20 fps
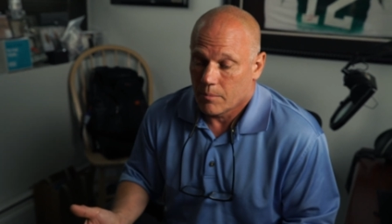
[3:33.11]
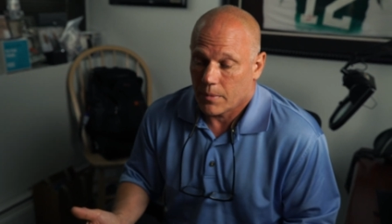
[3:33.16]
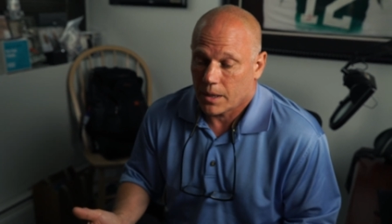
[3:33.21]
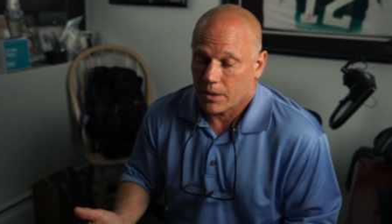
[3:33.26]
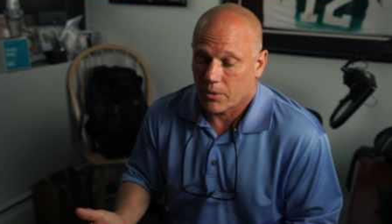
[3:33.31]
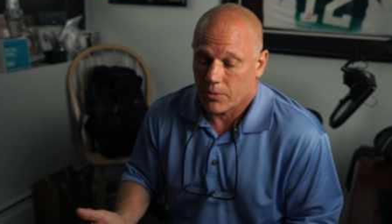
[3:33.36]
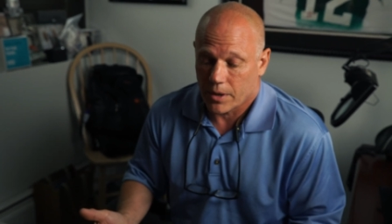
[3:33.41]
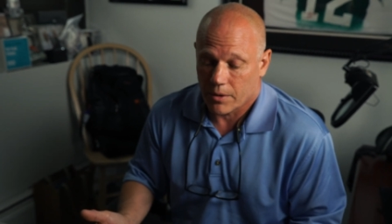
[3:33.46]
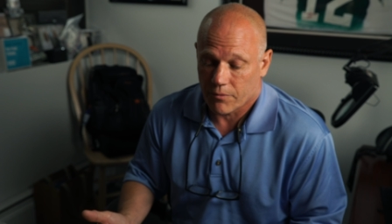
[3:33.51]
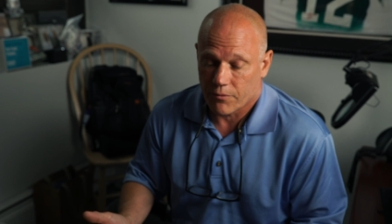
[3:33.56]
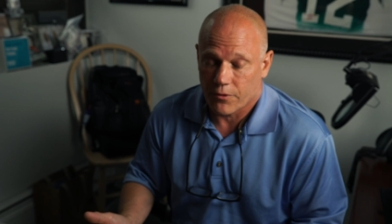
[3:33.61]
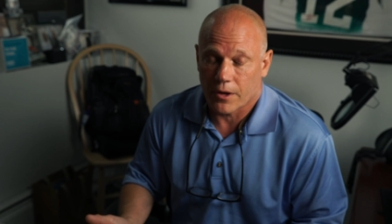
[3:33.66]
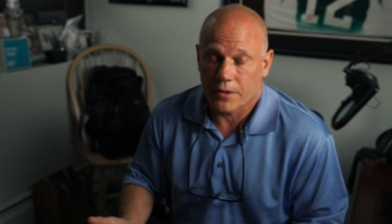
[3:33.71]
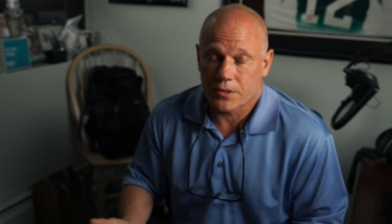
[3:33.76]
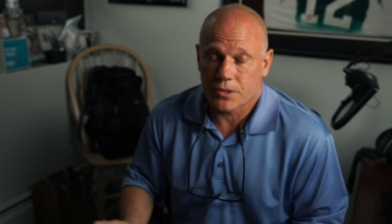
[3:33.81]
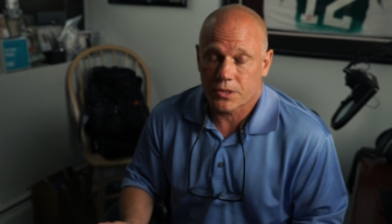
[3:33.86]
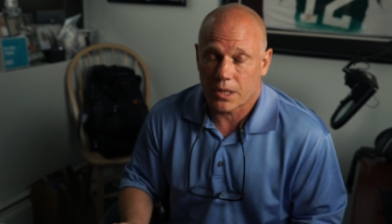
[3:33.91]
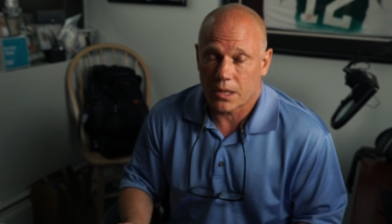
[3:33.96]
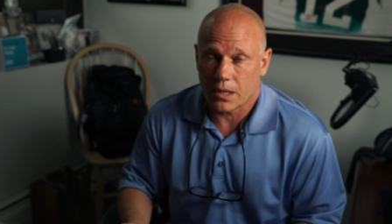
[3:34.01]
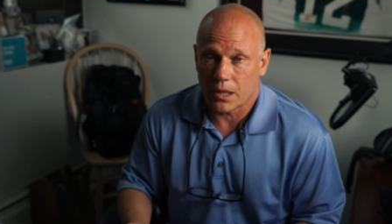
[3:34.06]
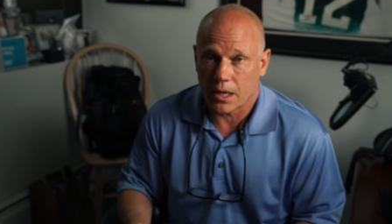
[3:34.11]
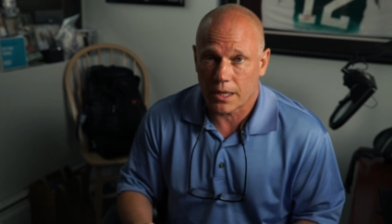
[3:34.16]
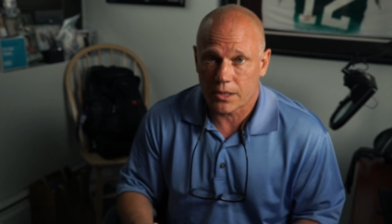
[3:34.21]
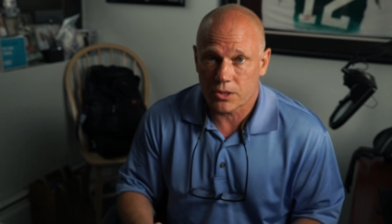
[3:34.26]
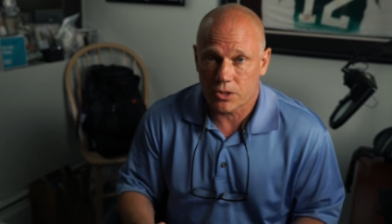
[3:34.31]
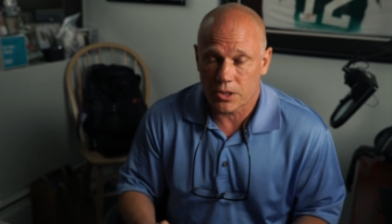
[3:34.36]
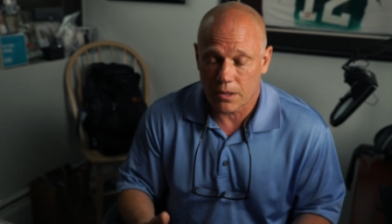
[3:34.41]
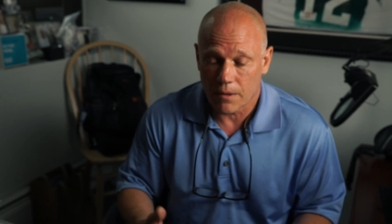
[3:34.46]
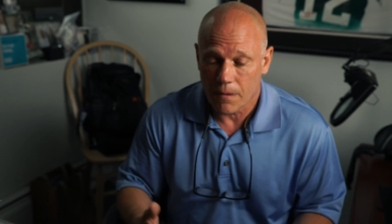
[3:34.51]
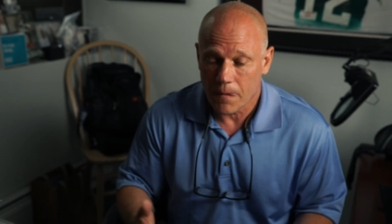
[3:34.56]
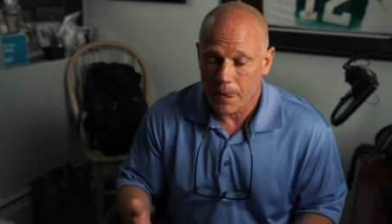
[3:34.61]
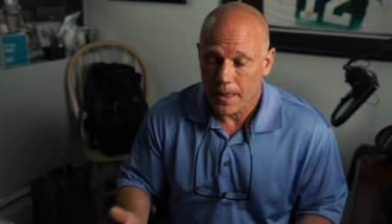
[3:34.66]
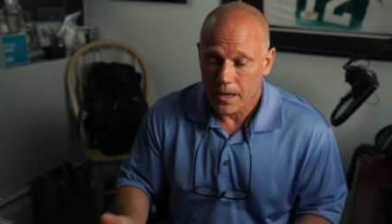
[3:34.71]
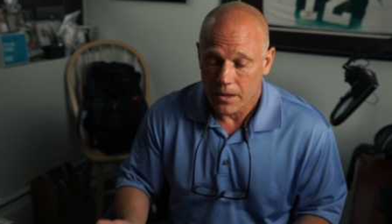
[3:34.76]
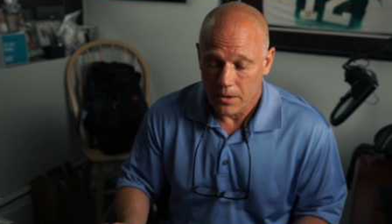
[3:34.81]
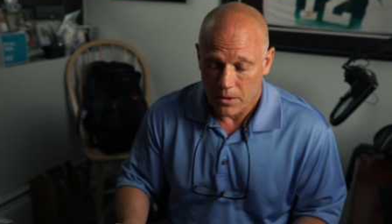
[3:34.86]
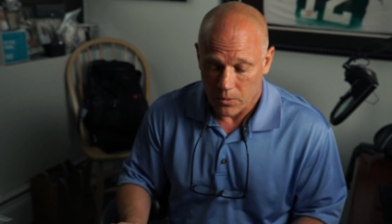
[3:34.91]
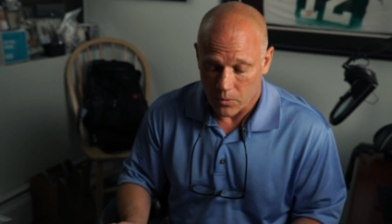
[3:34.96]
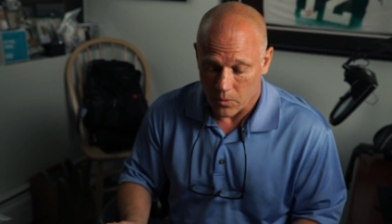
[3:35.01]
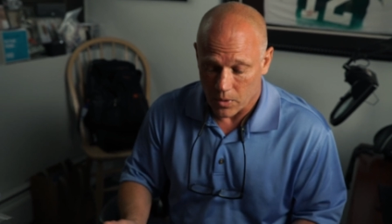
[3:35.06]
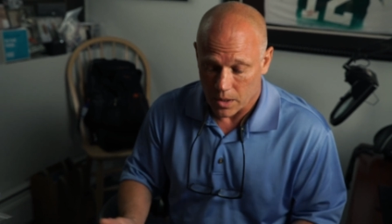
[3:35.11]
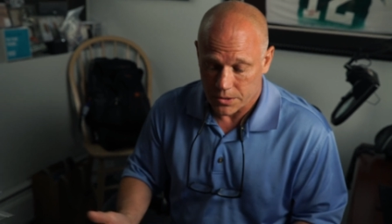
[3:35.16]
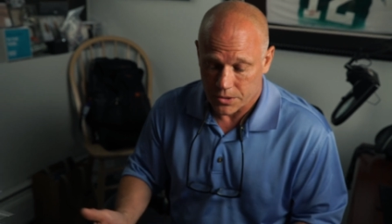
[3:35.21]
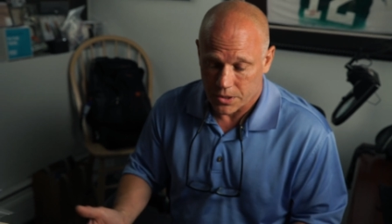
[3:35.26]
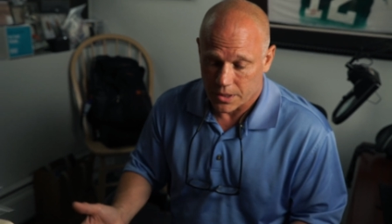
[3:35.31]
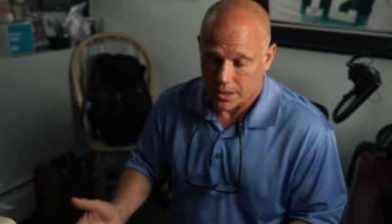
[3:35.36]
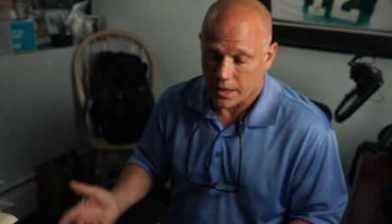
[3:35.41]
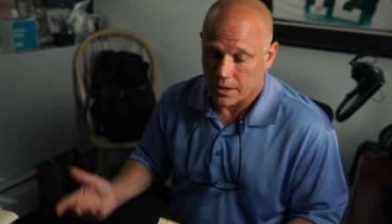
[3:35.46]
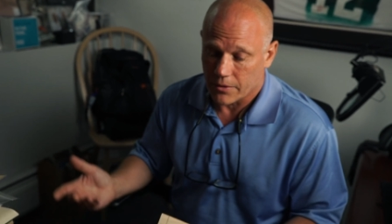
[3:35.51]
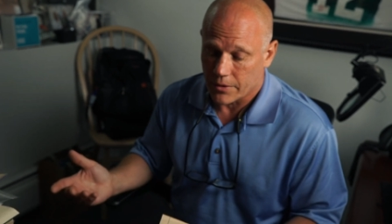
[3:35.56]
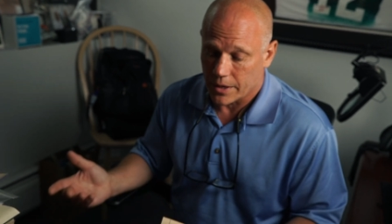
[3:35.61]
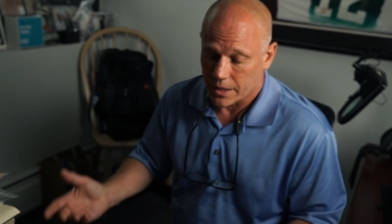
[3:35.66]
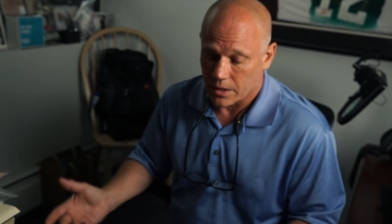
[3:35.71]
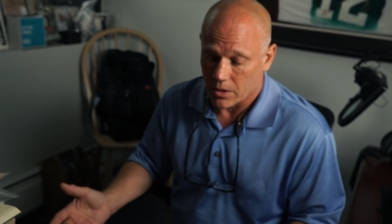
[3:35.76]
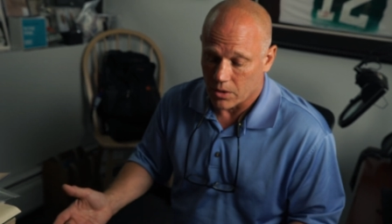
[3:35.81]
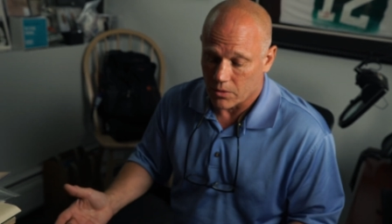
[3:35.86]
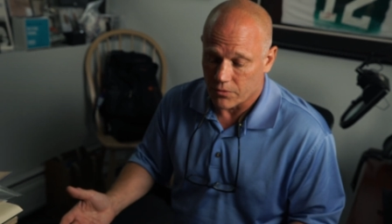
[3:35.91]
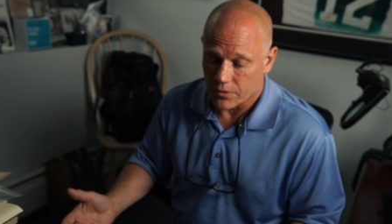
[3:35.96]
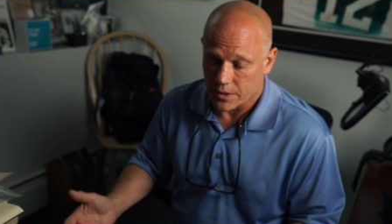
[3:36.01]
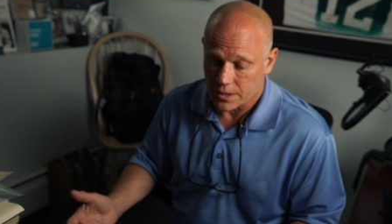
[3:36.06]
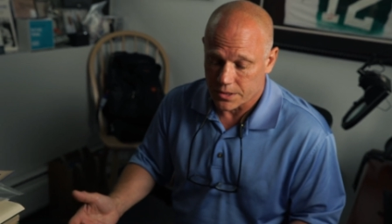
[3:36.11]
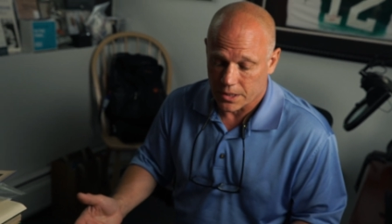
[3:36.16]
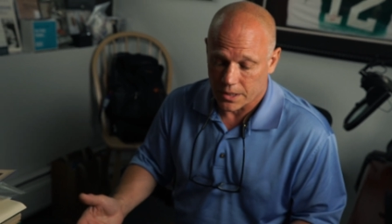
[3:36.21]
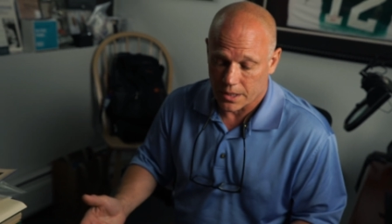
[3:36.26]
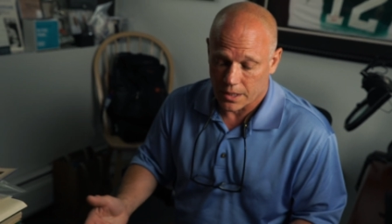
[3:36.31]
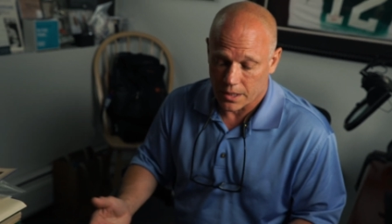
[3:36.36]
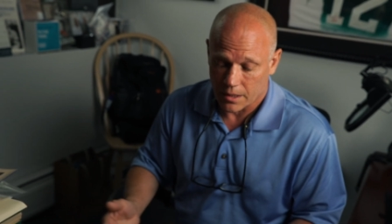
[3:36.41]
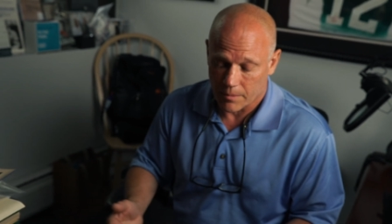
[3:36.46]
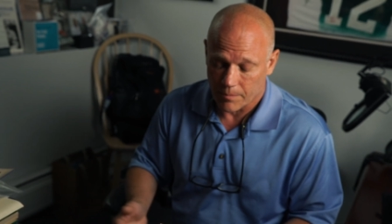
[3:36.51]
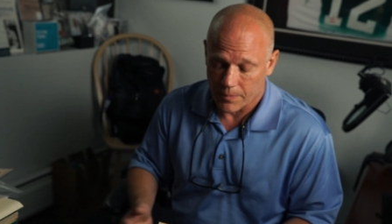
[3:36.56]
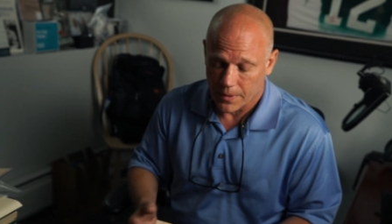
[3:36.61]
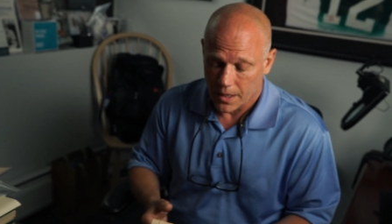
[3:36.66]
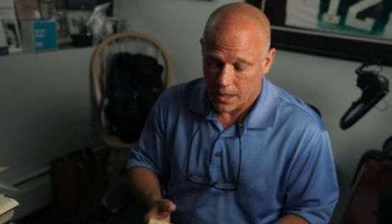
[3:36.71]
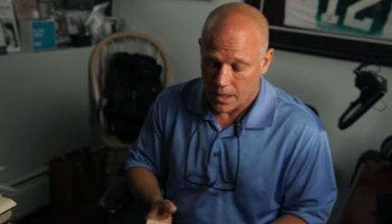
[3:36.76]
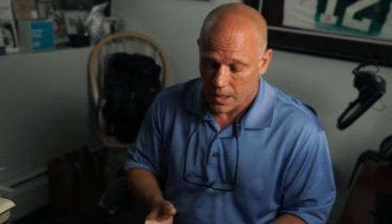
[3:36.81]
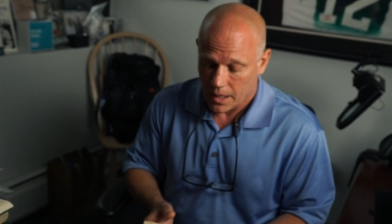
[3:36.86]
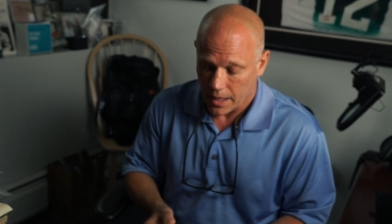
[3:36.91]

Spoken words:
my grandfather's collection was there. I'd go visit him.